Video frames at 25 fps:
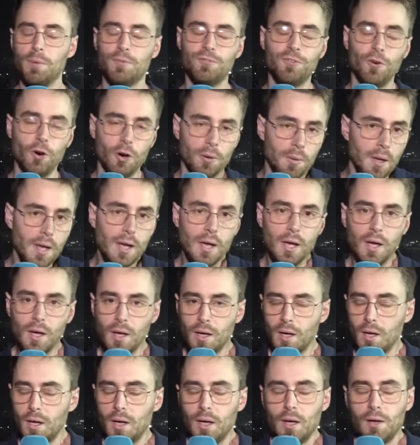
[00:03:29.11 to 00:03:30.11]
But for,
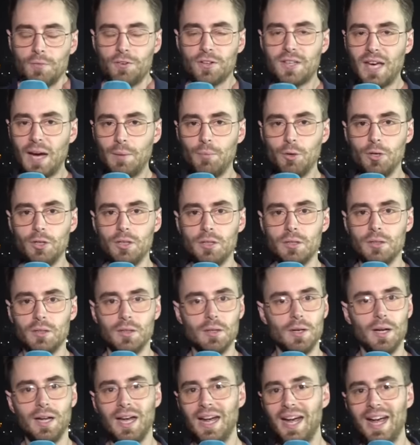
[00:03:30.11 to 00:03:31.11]
for Cameroon,
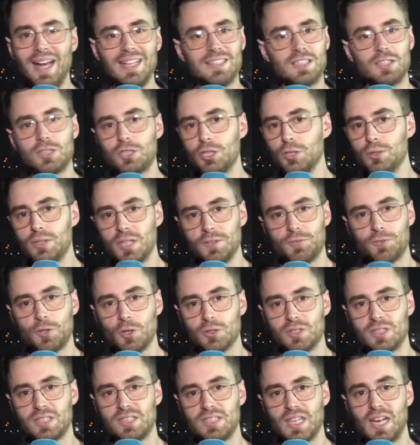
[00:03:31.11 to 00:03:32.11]
it's too
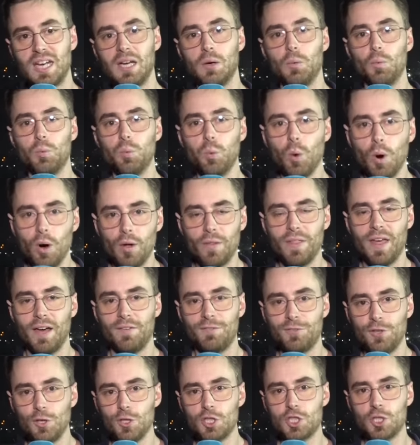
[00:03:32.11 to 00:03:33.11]
difficult to say what
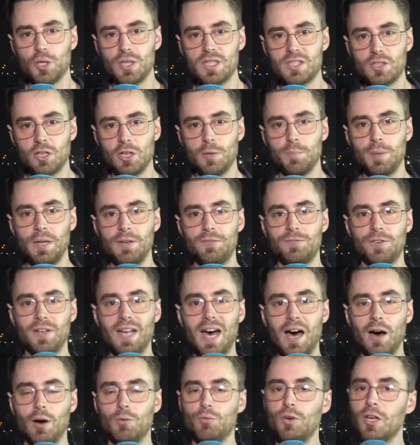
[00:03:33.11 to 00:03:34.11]
their future is going to be for
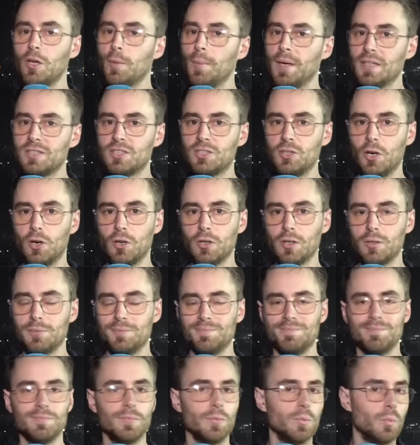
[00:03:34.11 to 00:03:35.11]
now. Rigobert
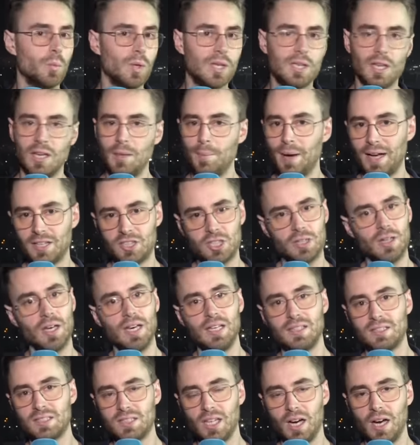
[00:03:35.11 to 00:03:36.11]
Song, we can imagine that
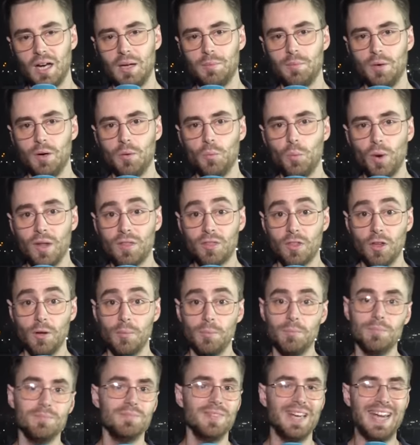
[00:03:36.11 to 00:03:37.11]
his time with
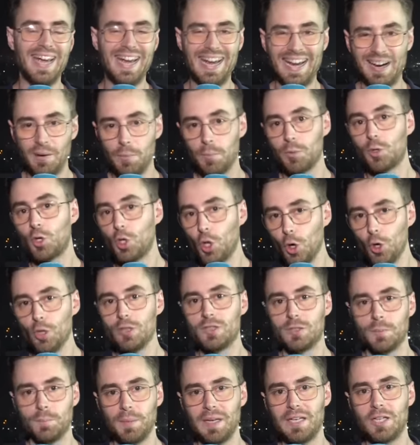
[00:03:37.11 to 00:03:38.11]
them
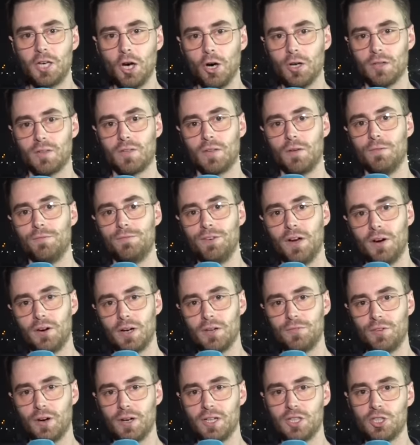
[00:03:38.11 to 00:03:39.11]
could be cut
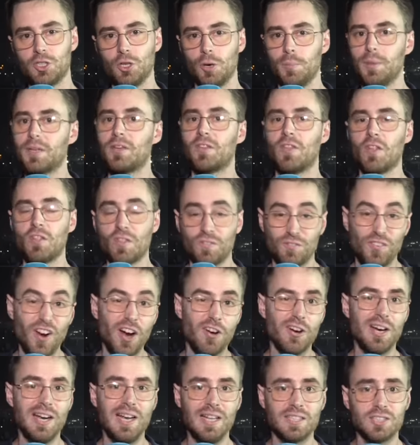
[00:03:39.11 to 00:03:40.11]
very, very short because there's
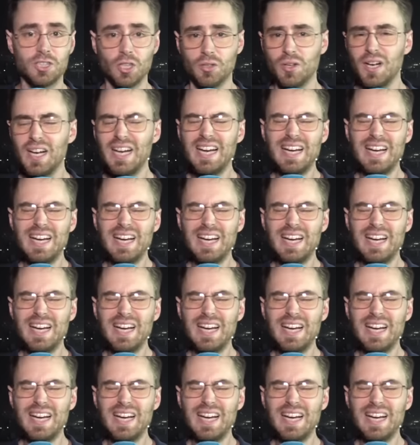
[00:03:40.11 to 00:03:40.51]
very little.